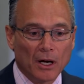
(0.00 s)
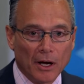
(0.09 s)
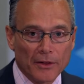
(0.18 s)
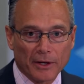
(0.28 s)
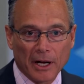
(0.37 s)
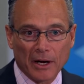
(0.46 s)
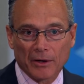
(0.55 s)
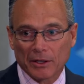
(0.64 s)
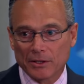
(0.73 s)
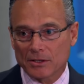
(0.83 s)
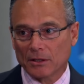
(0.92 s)
other
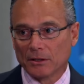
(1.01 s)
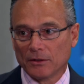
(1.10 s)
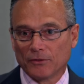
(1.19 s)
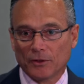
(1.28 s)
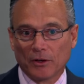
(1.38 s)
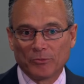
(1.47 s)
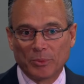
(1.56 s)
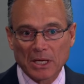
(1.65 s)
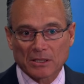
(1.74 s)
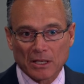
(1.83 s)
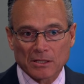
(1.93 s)
areas of, of
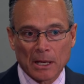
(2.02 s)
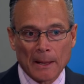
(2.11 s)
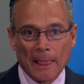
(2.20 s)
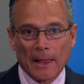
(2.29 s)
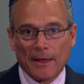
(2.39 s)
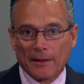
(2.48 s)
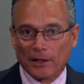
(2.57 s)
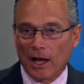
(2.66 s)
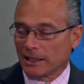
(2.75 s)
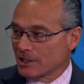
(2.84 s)
business. A lot of